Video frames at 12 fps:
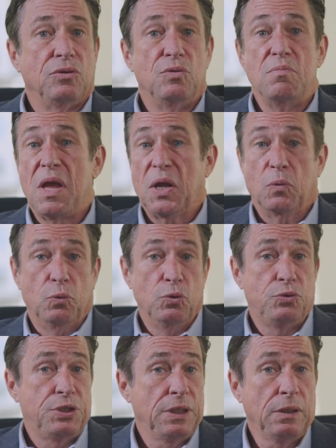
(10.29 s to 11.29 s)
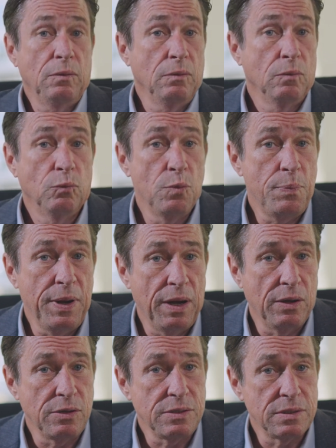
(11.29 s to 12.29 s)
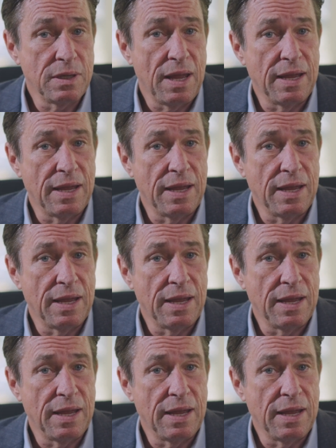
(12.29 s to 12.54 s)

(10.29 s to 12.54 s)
You made routine repairs